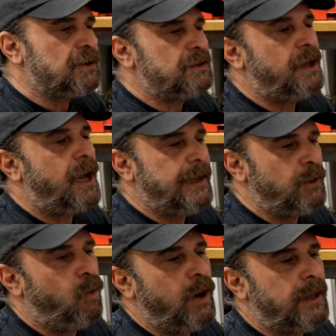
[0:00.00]

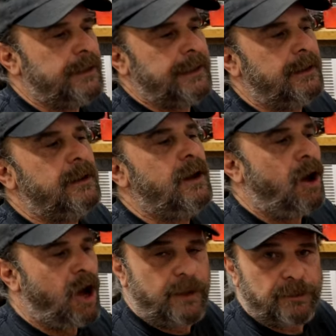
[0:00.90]
side oiling
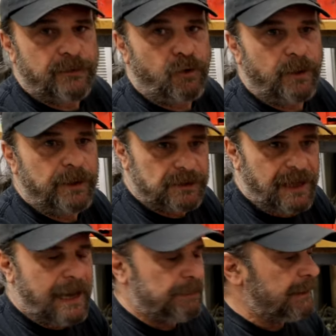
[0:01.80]
high performance
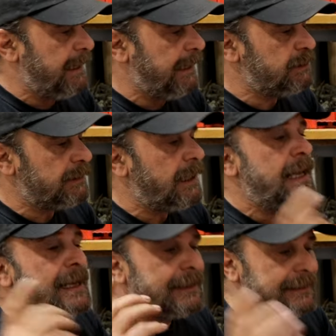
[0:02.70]
application.
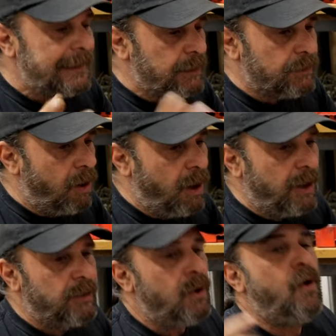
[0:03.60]
Later
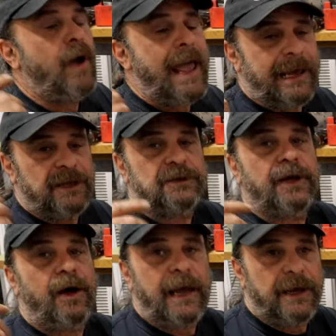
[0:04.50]
on,
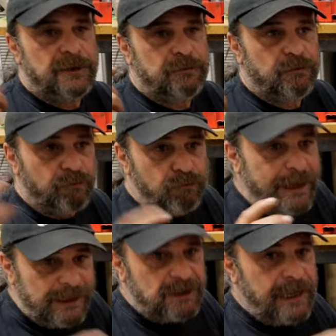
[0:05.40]
as
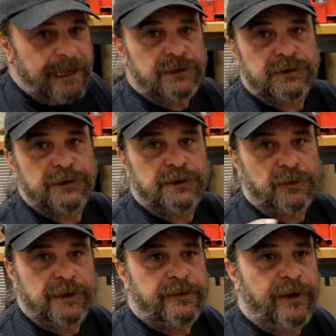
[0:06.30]
race
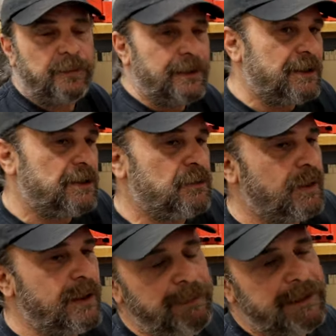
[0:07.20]
engines were developed, and this is
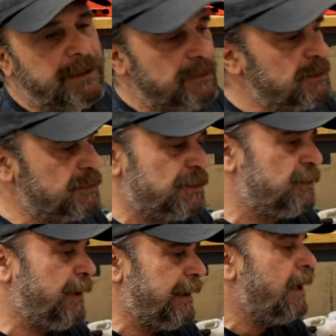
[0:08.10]
one of the big differences
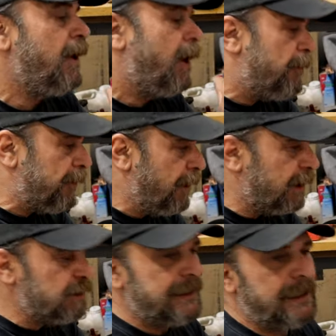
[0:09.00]
between a
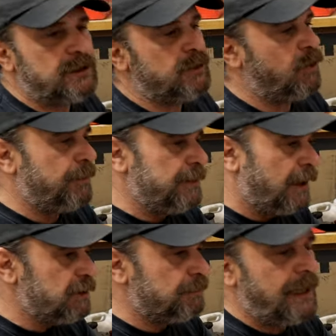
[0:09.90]
production engine or a
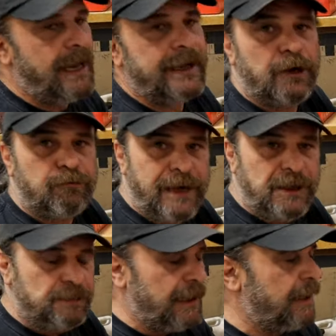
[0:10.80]
production block and a
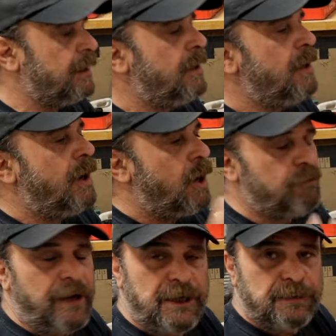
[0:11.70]
race block. A
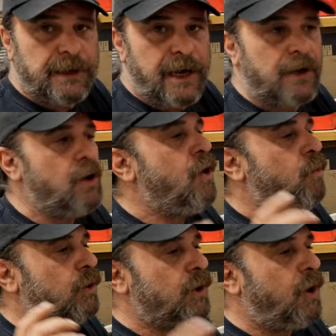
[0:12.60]
race block
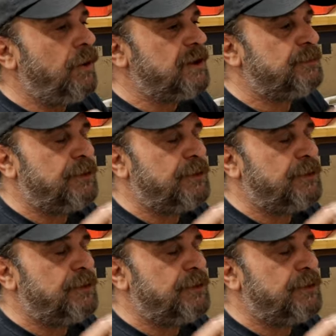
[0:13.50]
will always